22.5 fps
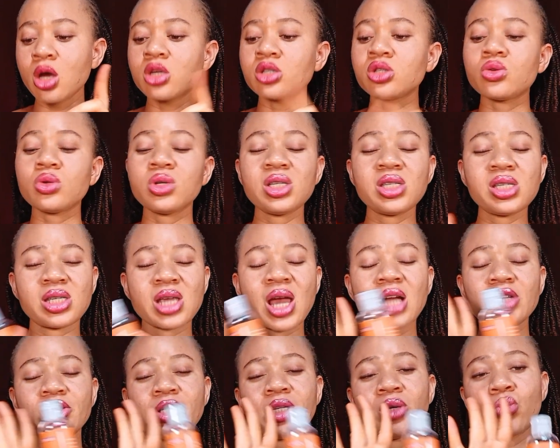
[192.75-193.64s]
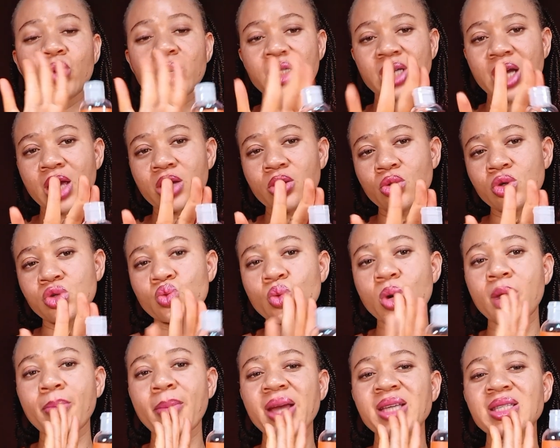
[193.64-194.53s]
So this is actually what I use
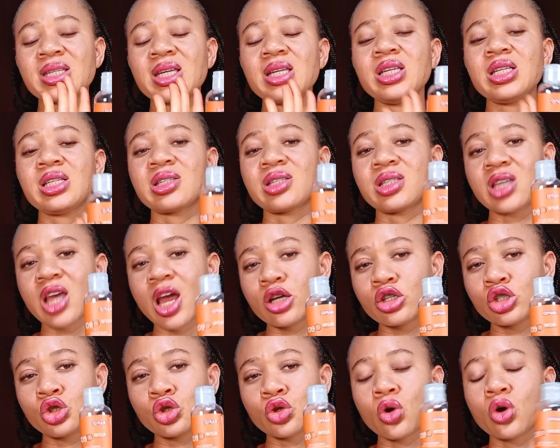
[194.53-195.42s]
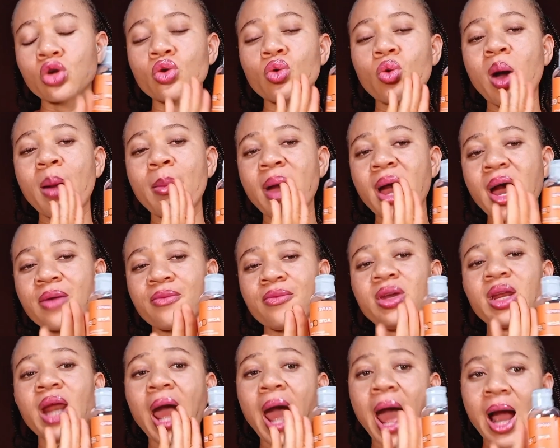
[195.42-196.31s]
when my skin is textured or I'm
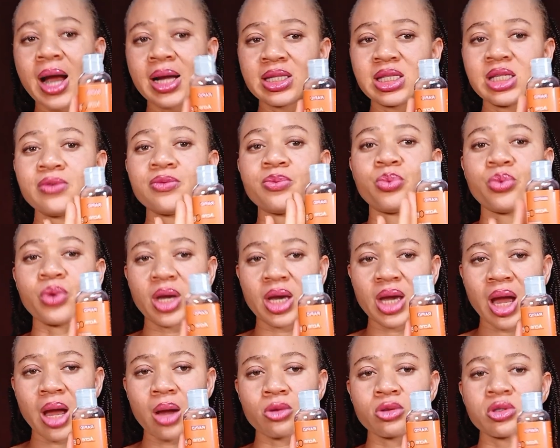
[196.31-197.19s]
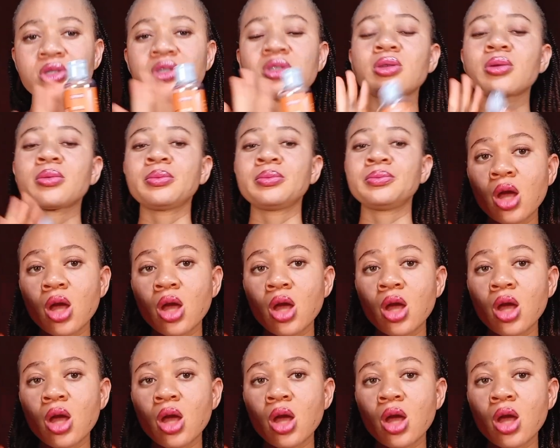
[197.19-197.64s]
having active breakouts.